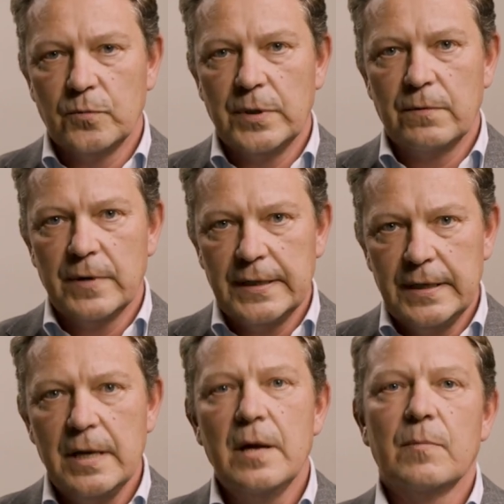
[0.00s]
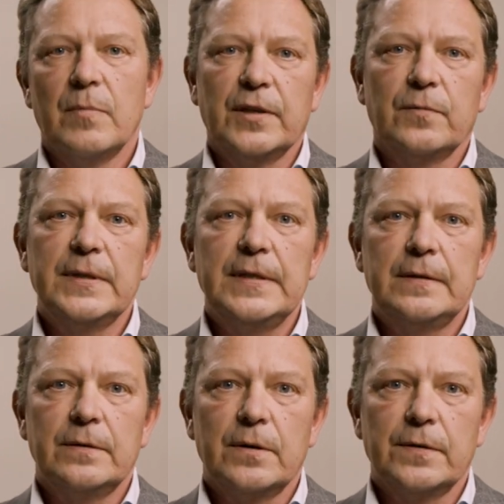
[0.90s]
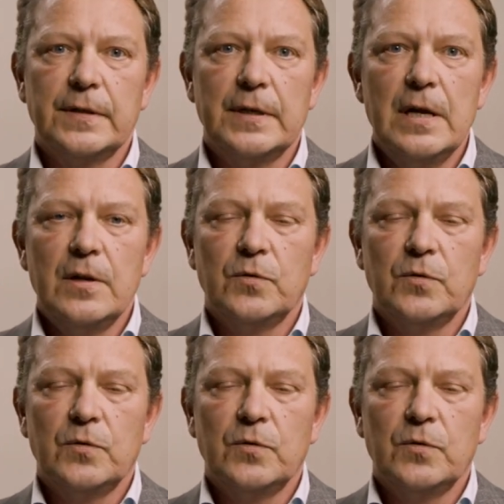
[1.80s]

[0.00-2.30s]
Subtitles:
to be ready by 2030